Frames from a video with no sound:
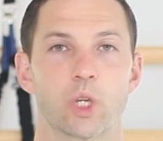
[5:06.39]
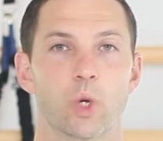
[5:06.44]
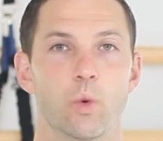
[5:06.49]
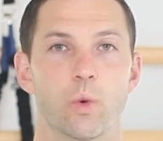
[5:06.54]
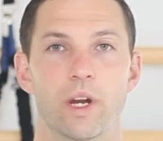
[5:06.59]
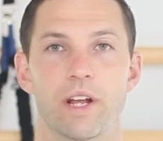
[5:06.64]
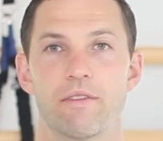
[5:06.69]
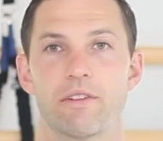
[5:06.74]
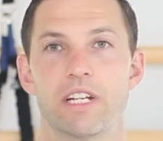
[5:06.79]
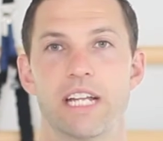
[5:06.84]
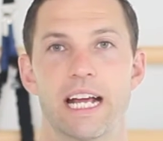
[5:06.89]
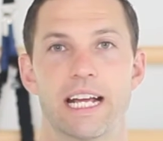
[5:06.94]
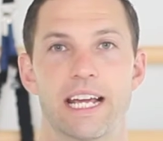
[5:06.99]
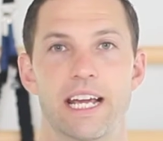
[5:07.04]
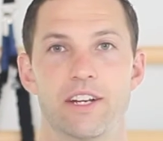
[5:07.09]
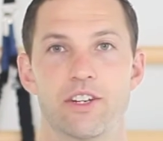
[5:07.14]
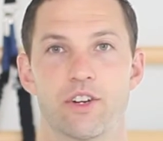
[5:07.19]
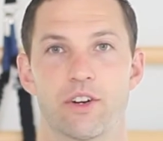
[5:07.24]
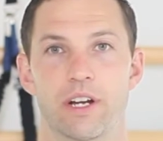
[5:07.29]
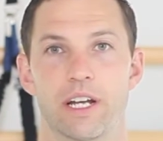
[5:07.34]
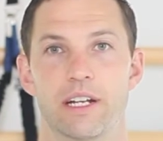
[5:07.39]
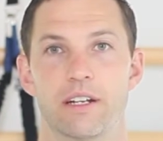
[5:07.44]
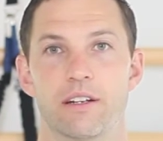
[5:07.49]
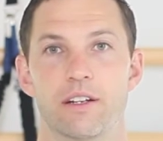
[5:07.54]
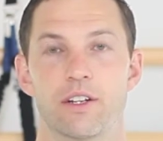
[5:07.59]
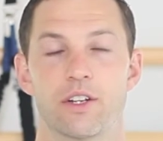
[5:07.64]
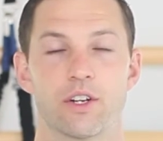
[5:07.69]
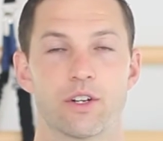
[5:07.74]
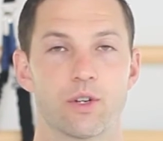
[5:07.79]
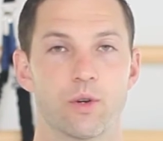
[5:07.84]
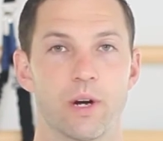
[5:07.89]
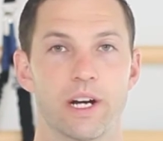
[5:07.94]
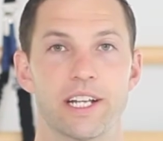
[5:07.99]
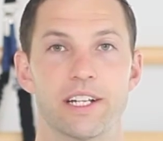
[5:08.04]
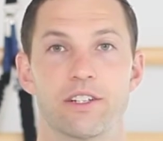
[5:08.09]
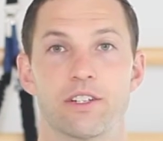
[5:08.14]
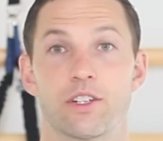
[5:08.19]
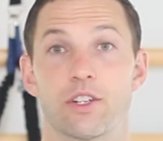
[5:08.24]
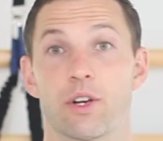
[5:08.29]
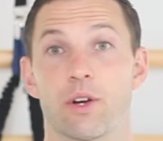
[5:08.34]
Whatever decade you're in. Your
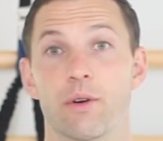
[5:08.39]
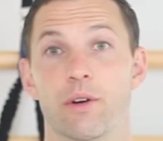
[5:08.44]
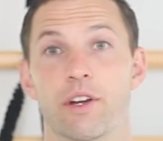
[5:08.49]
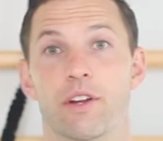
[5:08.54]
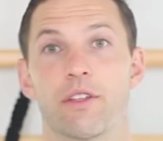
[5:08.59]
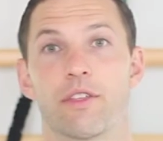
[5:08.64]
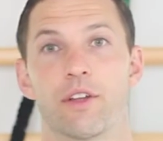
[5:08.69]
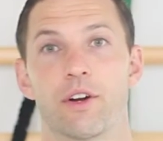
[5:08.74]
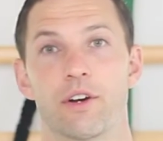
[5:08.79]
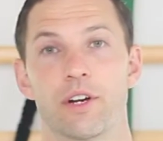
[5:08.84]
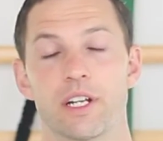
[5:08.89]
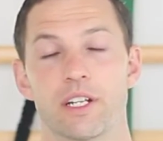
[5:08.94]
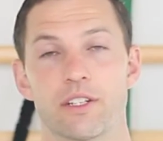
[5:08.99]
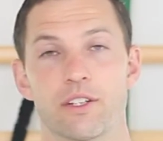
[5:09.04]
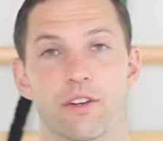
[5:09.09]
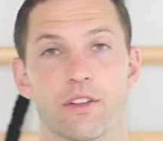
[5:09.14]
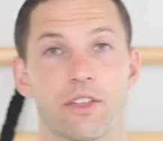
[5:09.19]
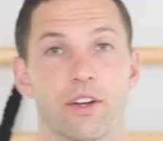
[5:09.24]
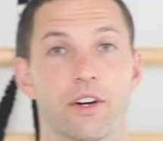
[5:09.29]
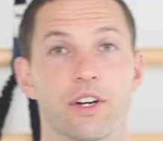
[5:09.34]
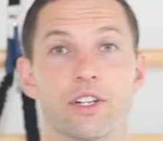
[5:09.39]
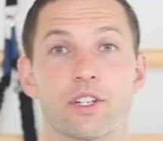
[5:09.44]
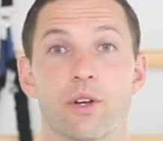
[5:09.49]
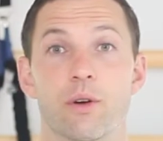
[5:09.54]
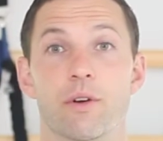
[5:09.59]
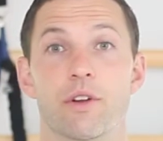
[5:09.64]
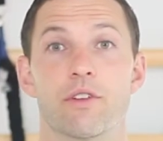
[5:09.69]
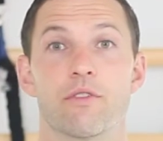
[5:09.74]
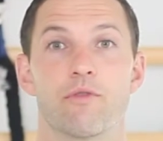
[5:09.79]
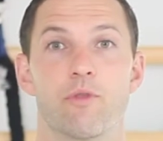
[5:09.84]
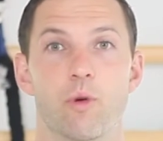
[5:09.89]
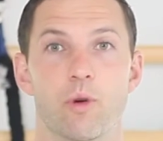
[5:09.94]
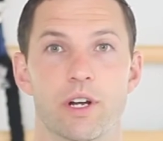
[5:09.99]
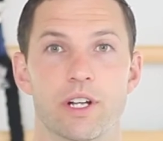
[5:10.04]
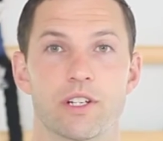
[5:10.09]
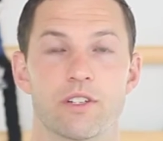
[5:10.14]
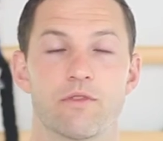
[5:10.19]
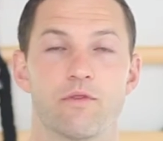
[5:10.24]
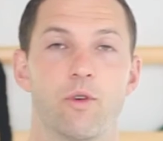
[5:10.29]
20s, you're going into your 30s. Your 30s going into your 40s.